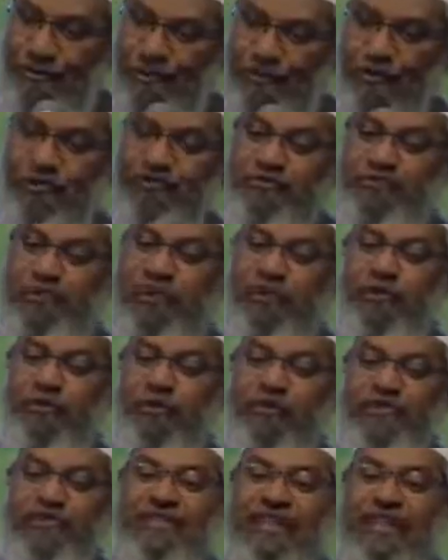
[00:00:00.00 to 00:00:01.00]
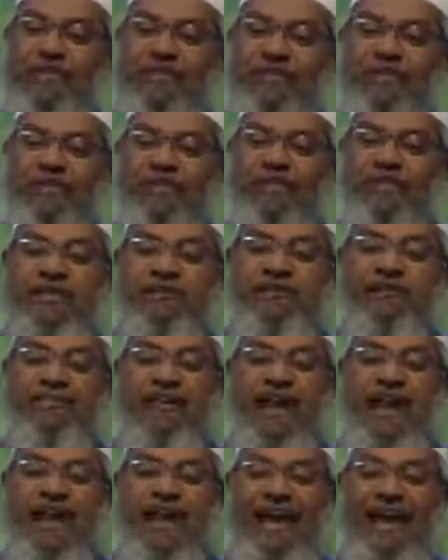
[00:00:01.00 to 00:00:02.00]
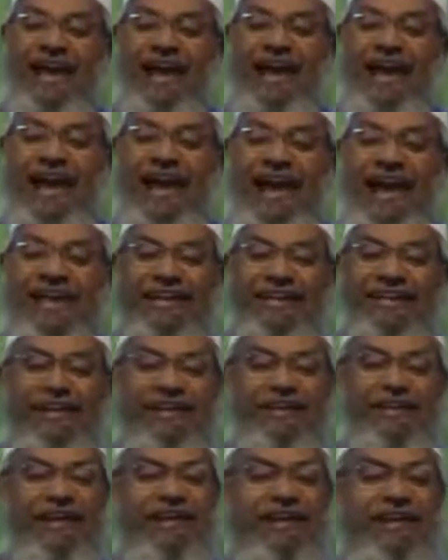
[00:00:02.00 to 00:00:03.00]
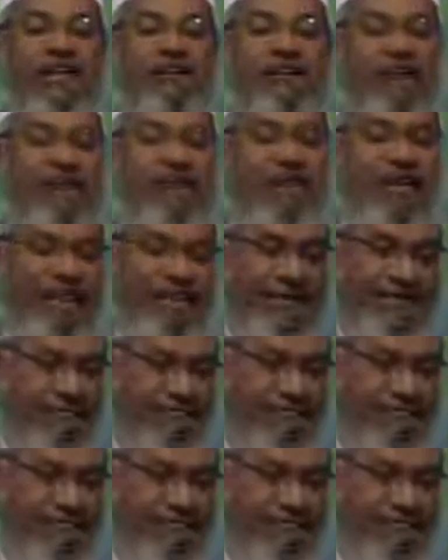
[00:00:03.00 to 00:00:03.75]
to see to it that Muslims are exterminated from there.